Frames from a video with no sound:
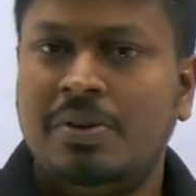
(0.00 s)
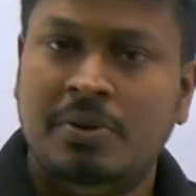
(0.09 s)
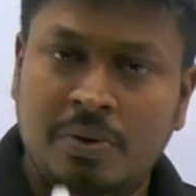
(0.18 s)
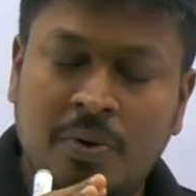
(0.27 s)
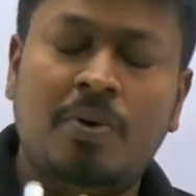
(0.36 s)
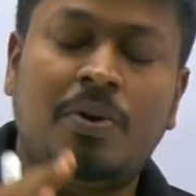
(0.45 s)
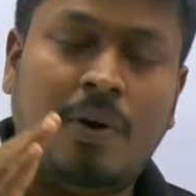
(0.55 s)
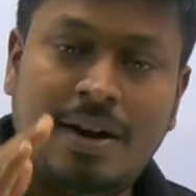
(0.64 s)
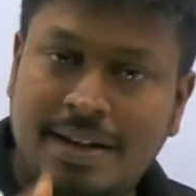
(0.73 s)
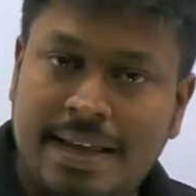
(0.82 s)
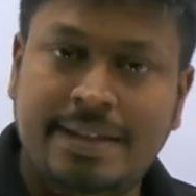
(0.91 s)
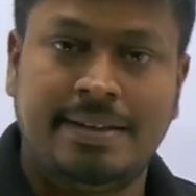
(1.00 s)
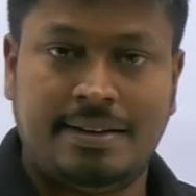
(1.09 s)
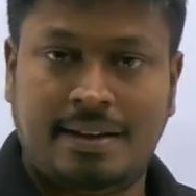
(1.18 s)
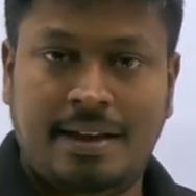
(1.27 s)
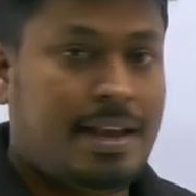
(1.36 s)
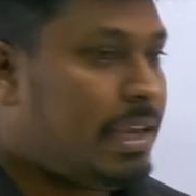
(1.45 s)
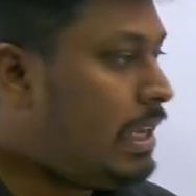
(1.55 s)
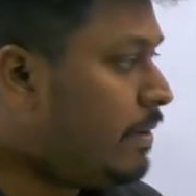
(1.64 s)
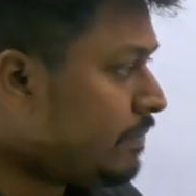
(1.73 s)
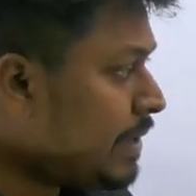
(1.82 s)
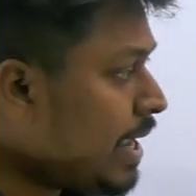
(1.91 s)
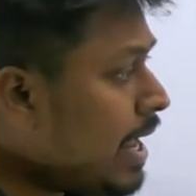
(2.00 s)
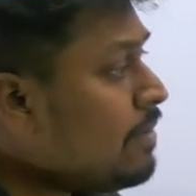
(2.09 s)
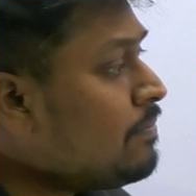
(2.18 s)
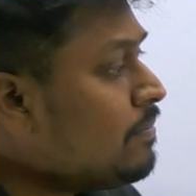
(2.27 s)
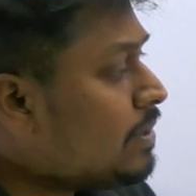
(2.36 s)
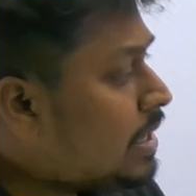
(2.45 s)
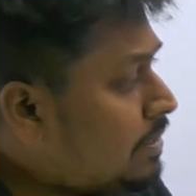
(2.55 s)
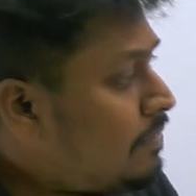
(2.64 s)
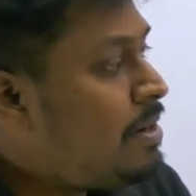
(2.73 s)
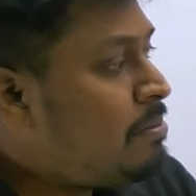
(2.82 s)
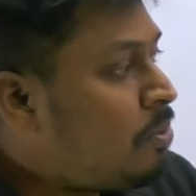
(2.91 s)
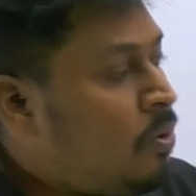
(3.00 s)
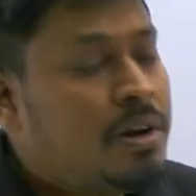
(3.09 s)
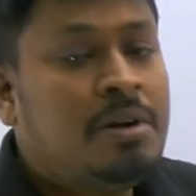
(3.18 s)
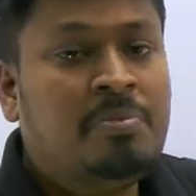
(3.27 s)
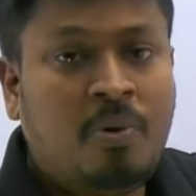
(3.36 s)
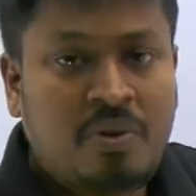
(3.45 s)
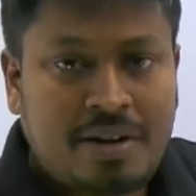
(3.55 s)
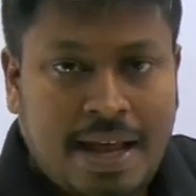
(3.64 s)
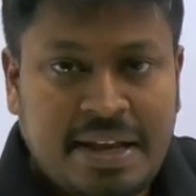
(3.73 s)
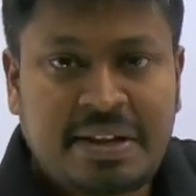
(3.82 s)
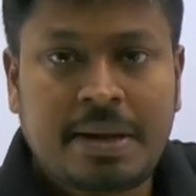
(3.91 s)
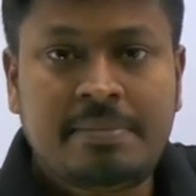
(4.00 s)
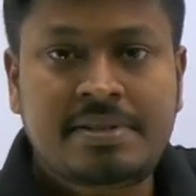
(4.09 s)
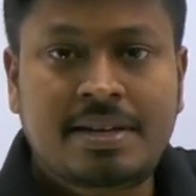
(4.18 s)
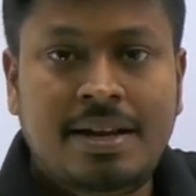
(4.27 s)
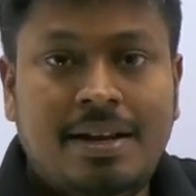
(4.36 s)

No, not like that. If they have given more and more diagrams,